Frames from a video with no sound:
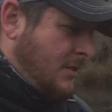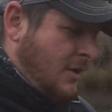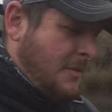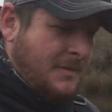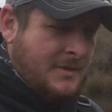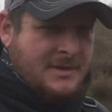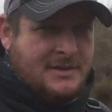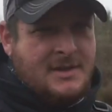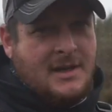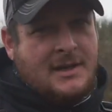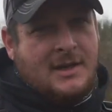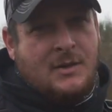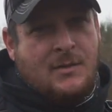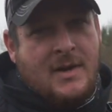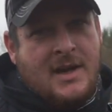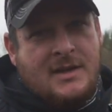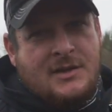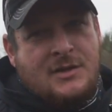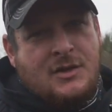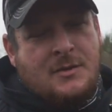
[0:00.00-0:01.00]
we're hoping it's not gonna
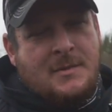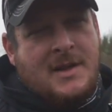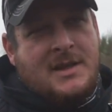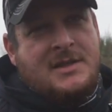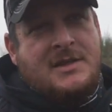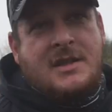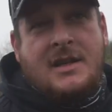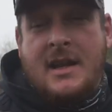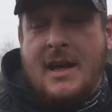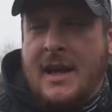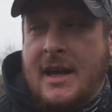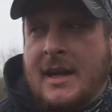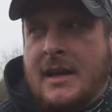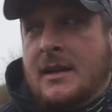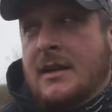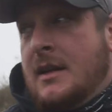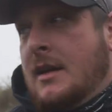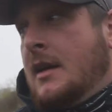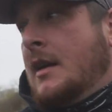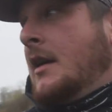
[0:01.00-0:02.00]
rain too much today.
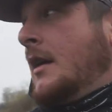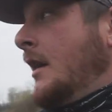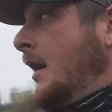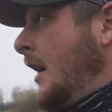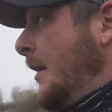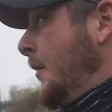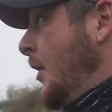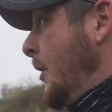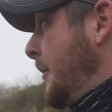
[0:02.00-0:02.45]
I'm